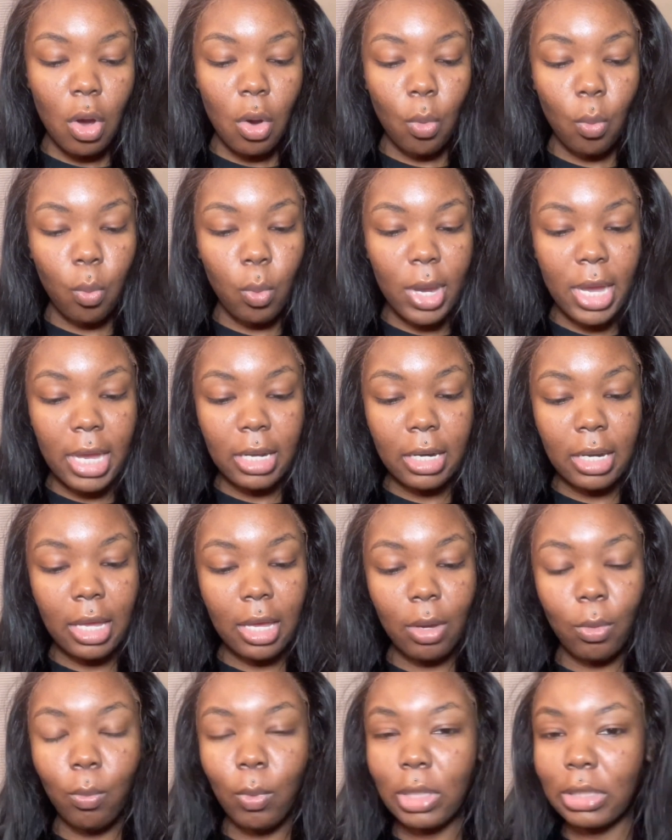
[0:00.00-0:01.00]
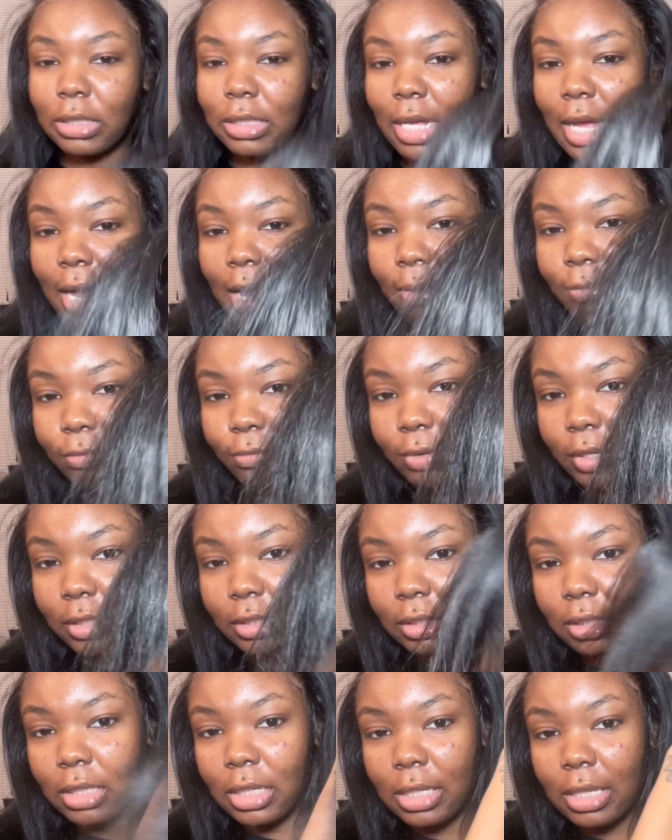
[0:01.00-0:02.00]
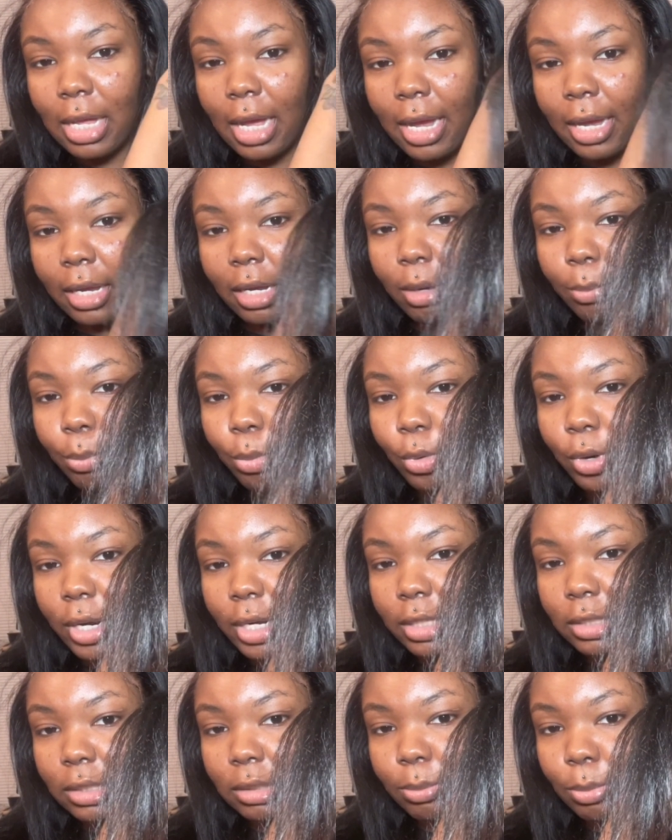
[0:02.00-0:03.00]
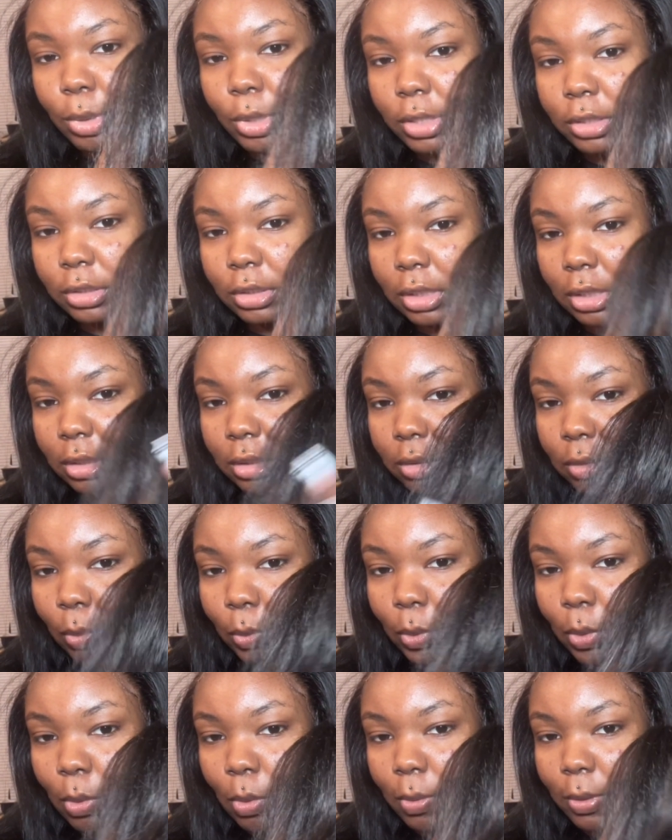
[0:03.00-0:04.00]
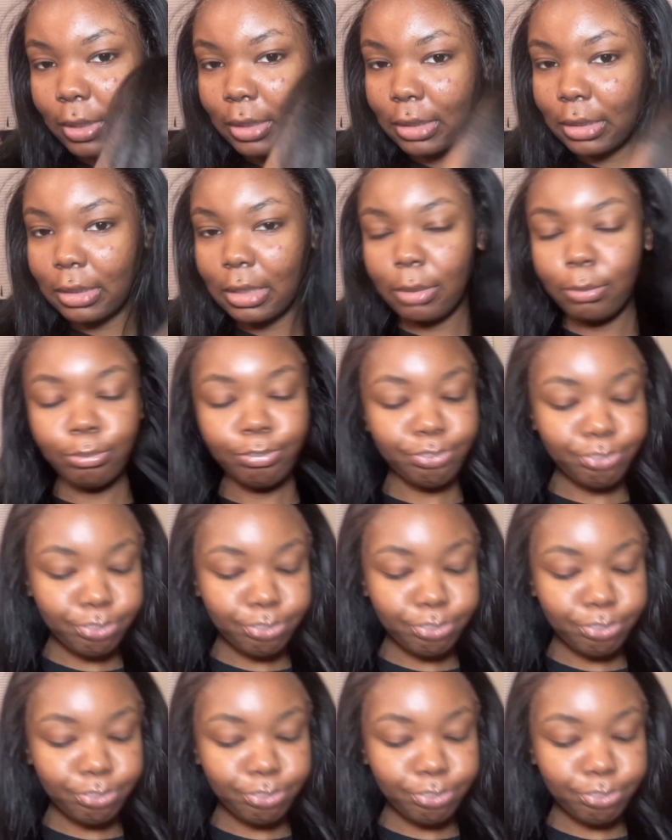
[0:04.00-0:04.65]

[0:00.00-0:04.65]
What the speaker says: when it was not freshly like pressed, but just so y'all could see.